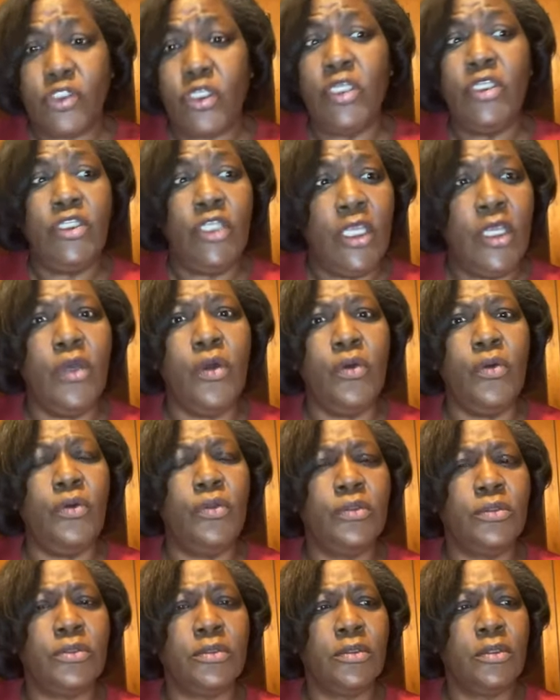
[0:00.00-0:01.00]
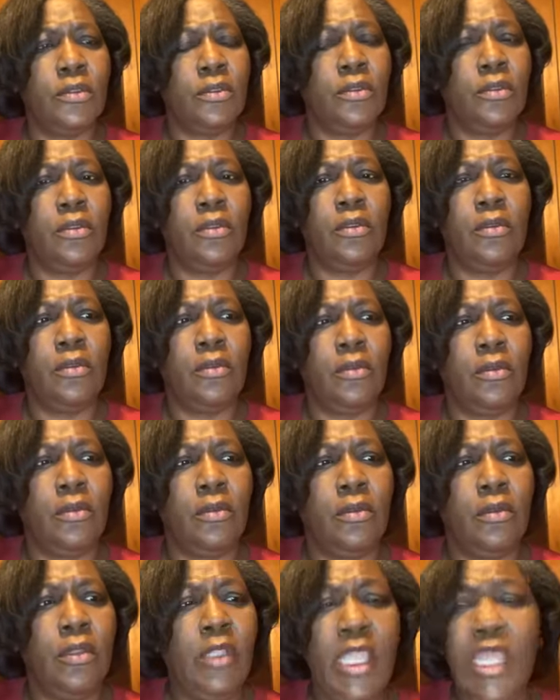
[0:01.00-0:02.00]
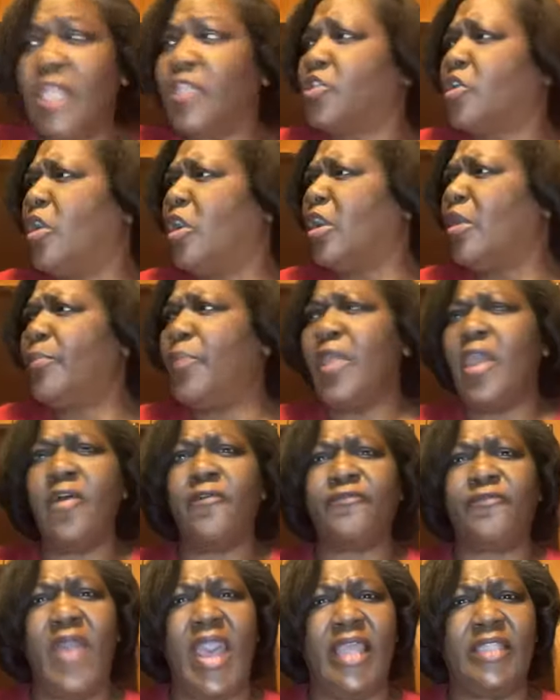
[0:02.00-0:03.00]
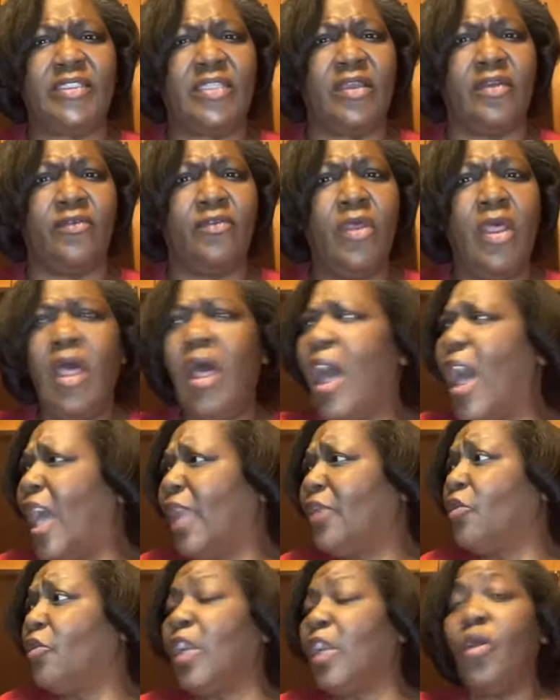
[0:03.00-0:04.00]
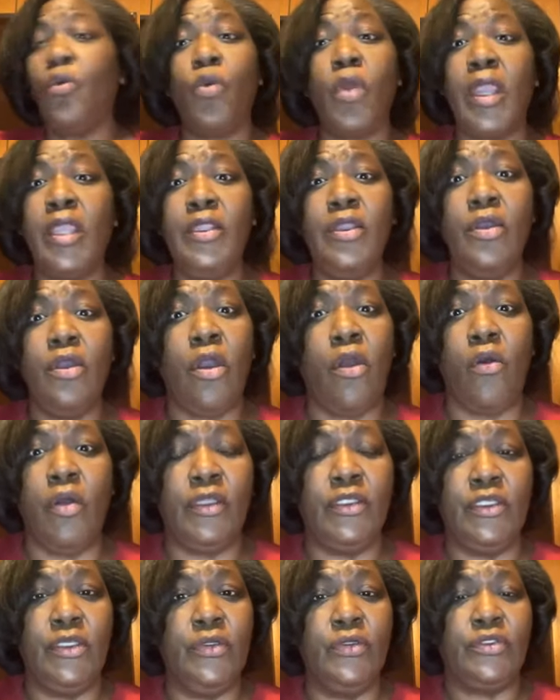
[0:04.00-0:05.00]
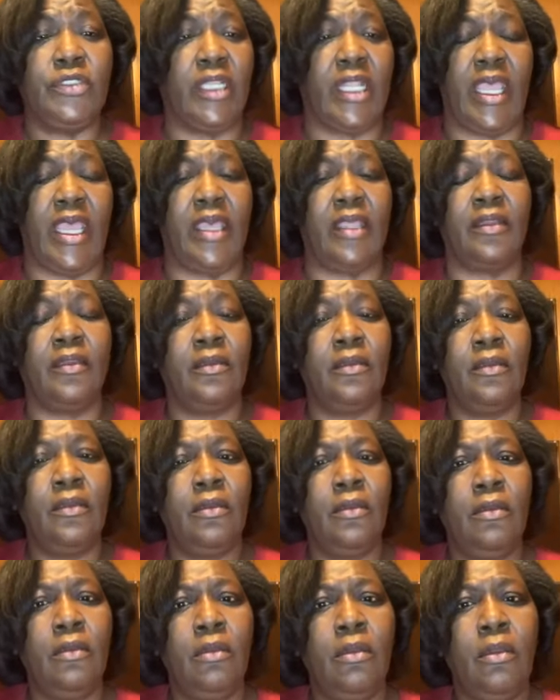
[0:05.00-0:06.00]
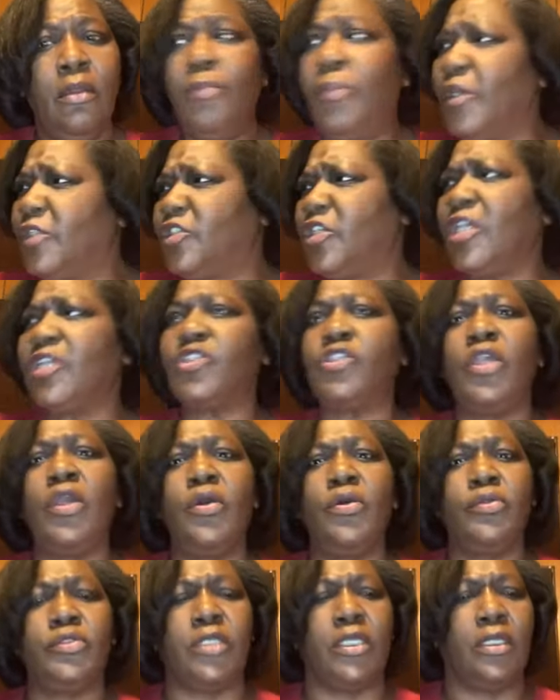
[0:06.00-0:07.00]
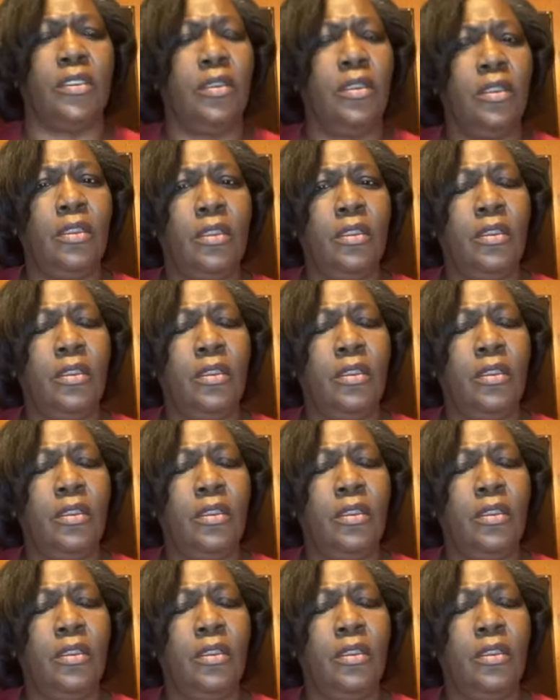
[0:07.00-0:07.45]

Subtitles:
to use, it's going to be effective. I don't care where you go and use it at, but just use it.